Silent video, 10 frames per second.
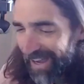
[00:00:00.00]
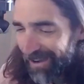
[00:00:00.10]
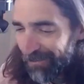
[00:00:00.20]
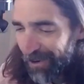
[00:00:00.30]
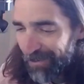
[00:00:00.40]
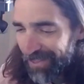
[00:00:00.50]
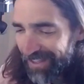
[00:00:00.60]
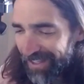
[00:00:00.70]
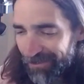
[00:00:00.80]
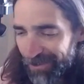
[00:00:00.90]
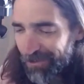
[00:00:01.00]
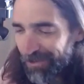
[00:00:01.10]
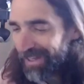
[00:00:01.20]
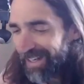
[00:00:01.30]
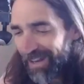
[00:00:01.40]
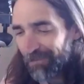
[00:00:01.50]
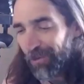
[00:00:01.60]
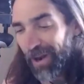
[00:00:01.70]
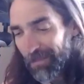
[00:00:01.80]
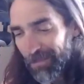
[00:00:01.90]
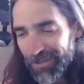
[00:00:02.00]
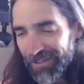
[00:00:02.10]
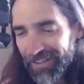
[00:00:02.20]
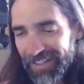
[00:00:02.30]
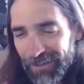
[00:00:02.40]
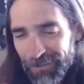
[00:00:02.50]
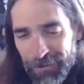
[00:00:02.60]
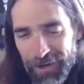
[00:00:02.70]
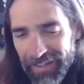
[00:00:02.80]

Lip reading: what we think of you and what I personally think of you.